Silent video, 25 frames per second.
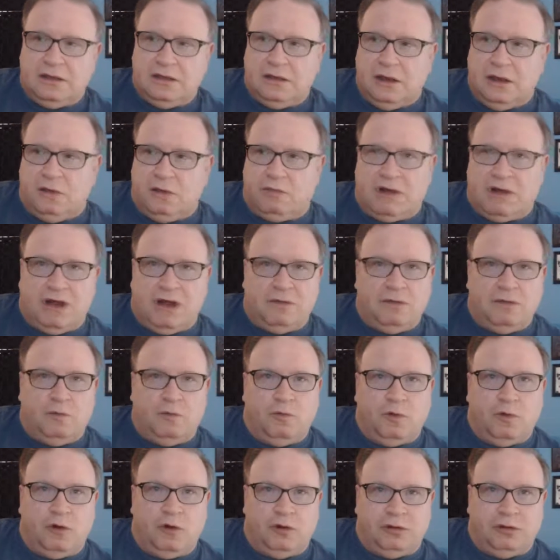around the
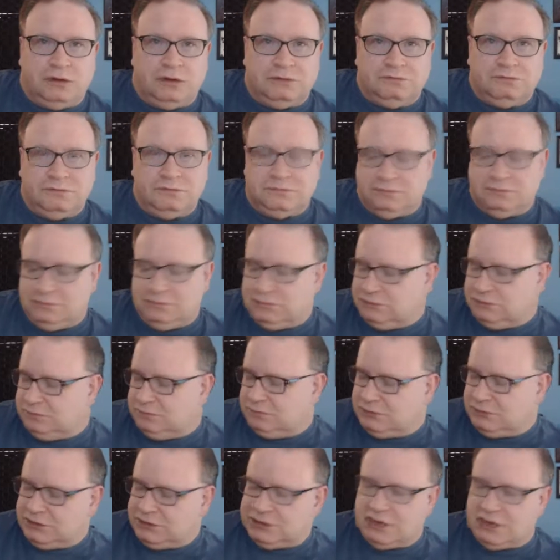world.
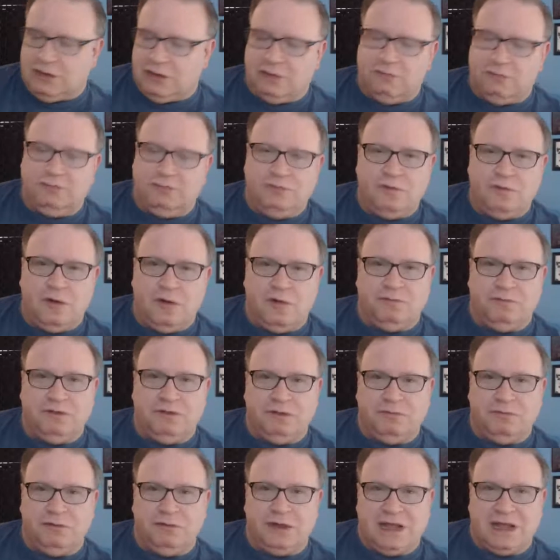So
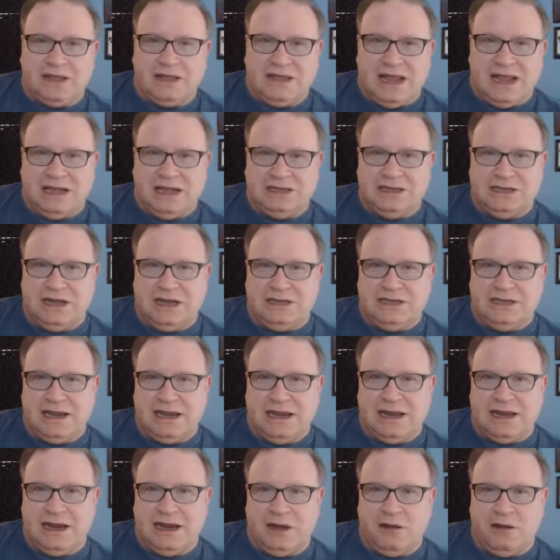hopefully we'll get that
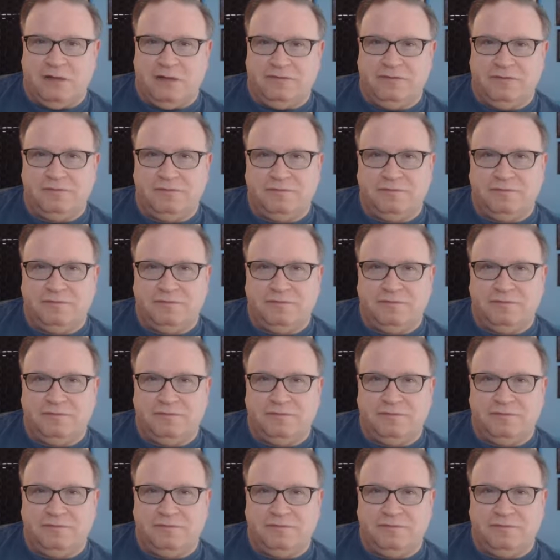taken care of.